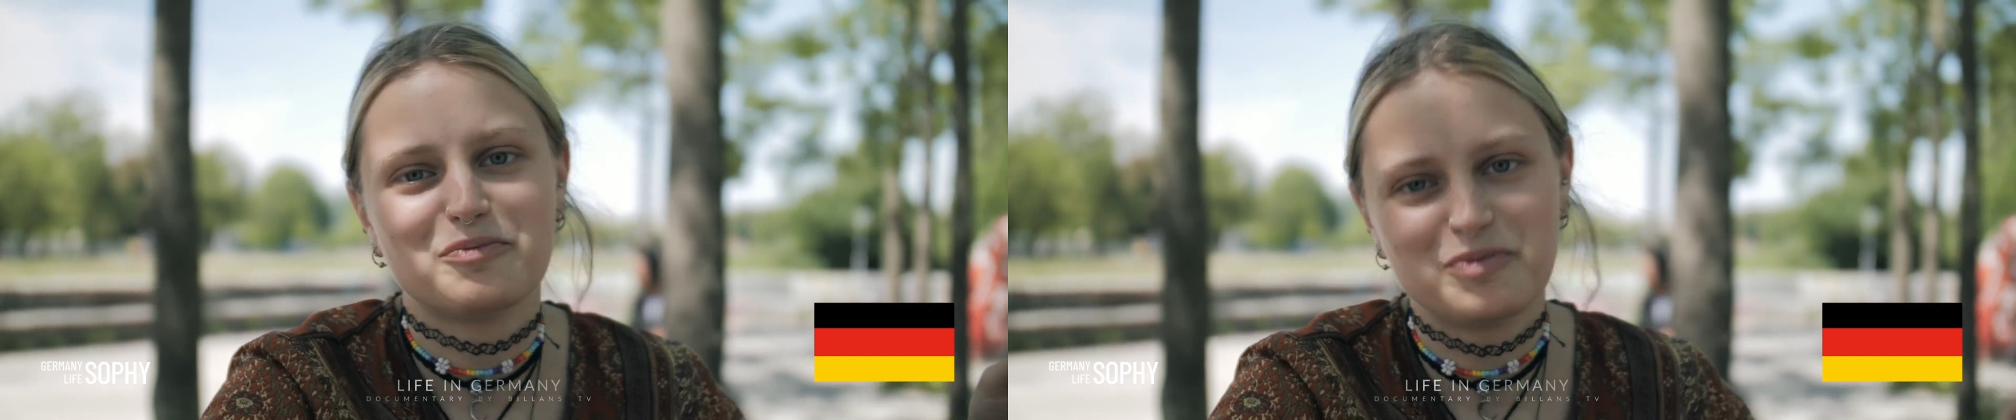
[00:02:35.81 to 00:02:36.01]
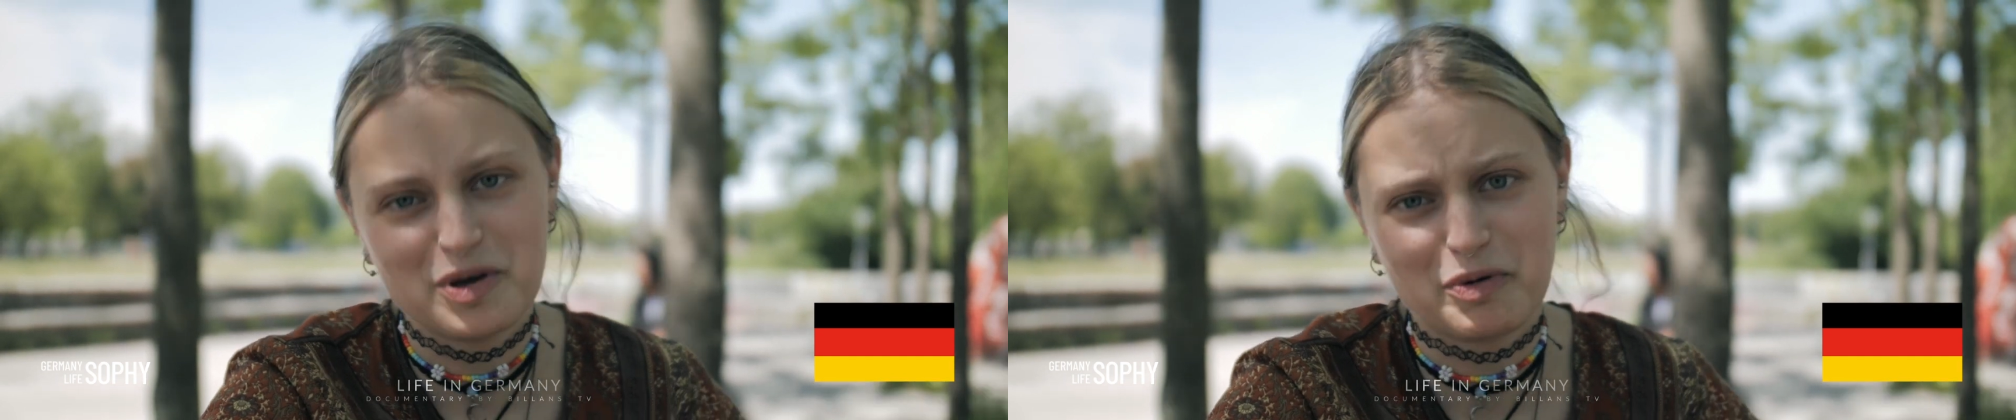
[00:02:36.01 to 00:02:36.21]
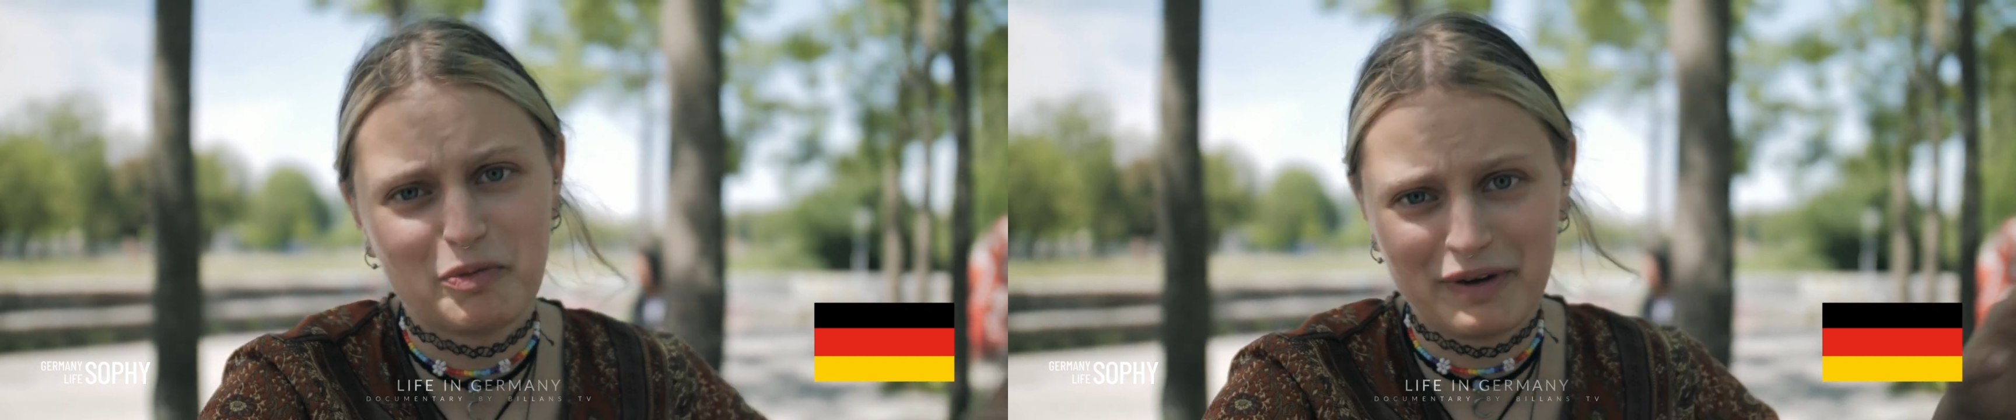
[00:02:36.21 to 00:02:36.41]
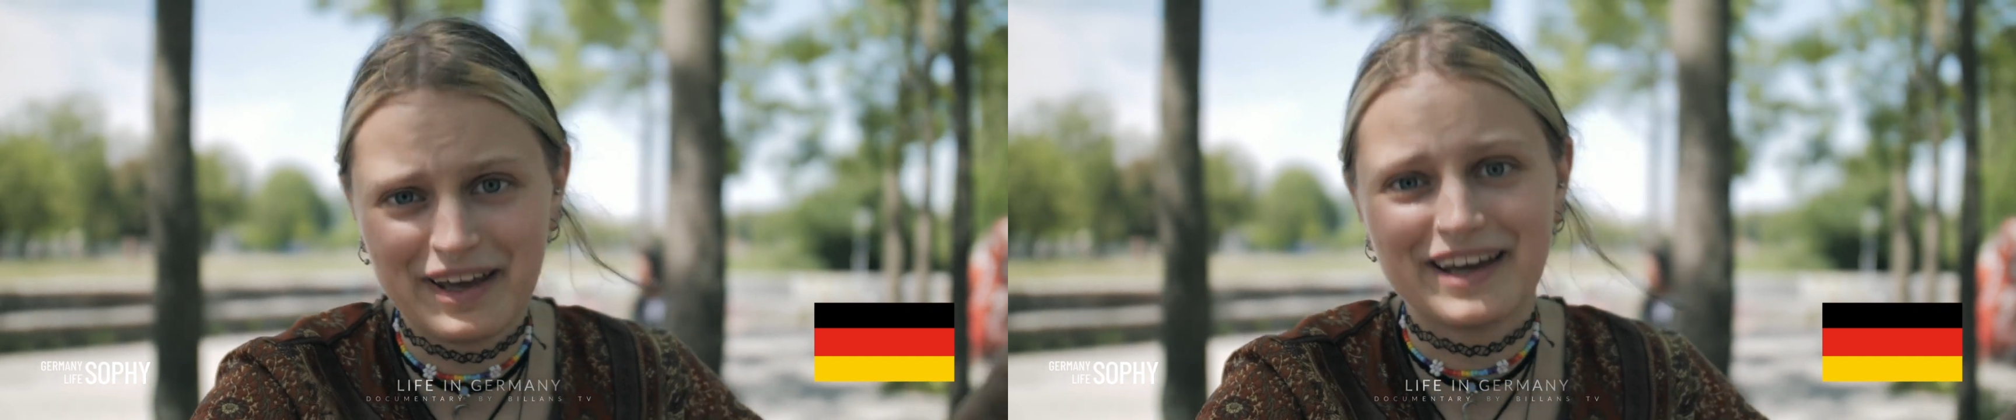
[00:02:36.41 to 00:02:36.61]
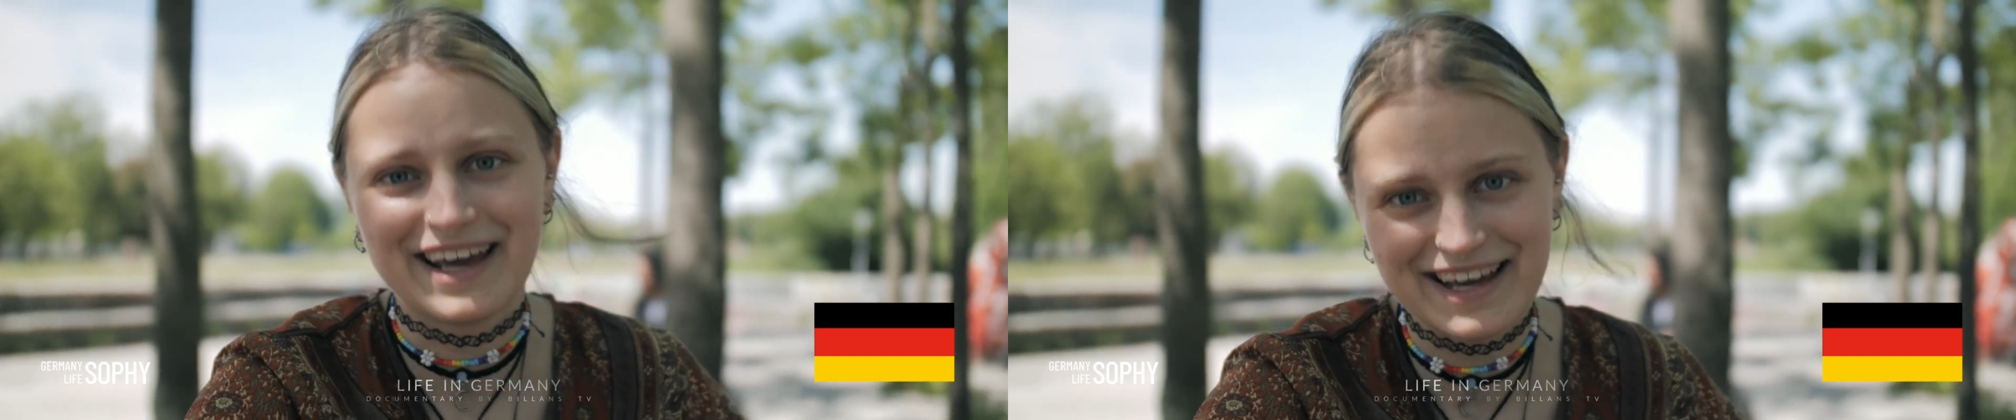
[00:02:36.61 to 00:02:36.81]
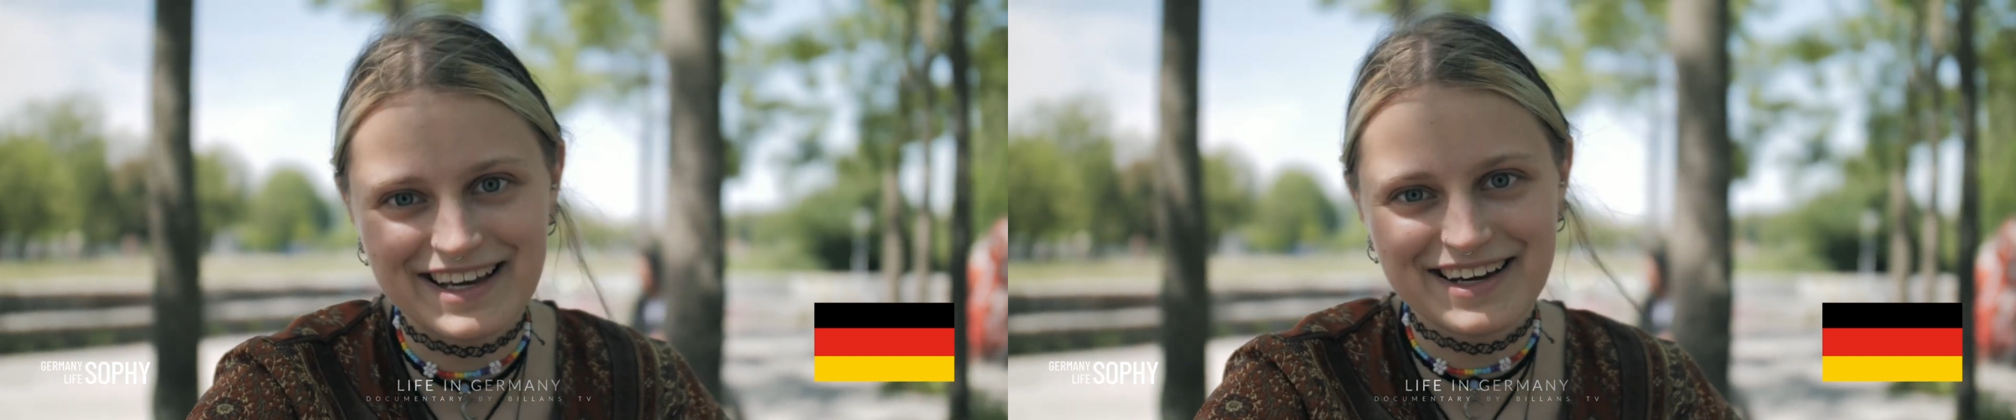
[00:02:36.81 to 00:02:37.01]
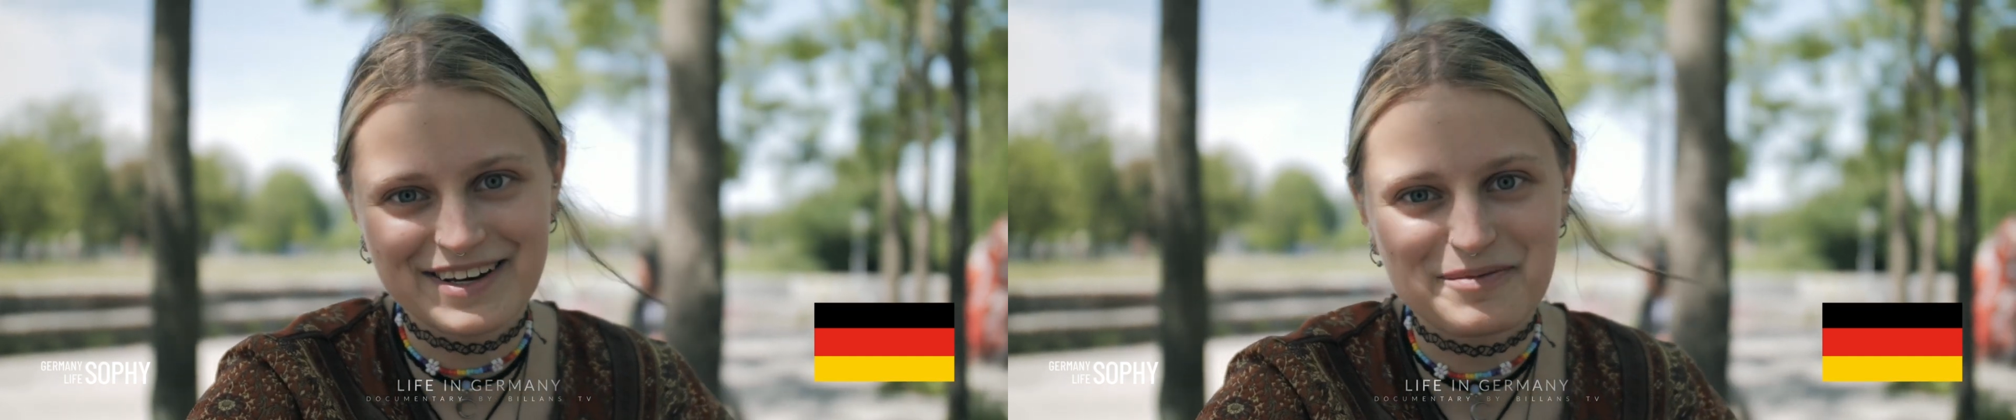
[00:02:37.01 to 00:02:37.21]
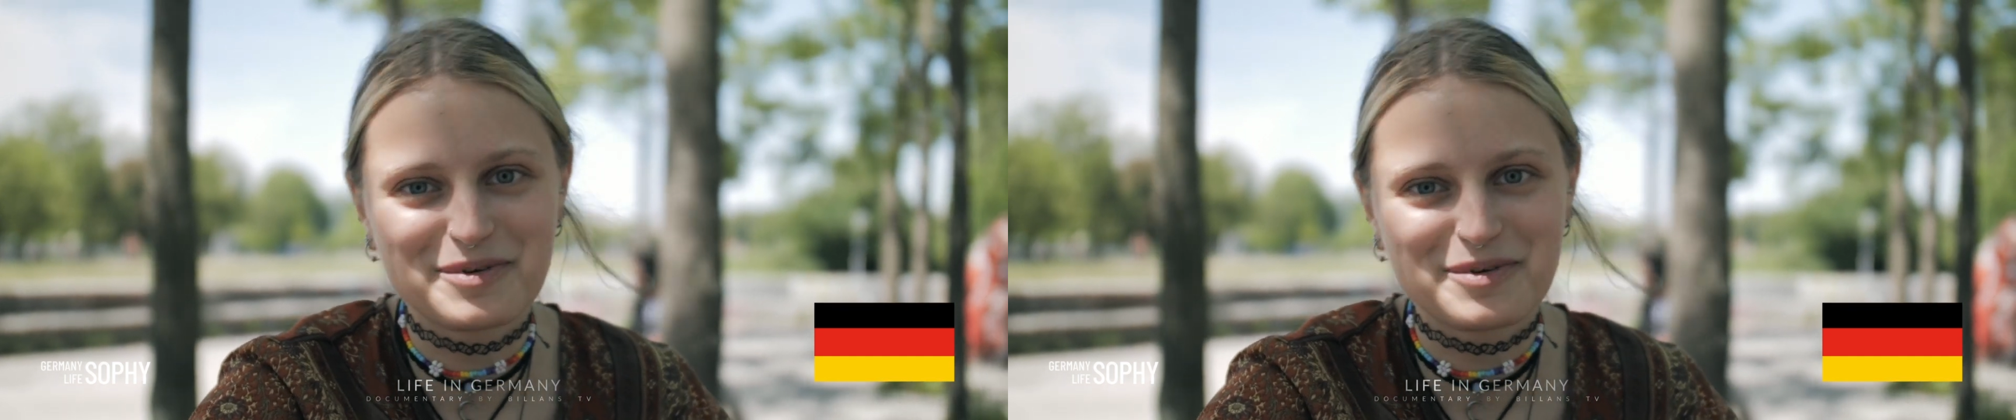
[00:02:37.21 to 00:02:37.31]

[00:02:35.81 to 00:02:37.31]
people being naked,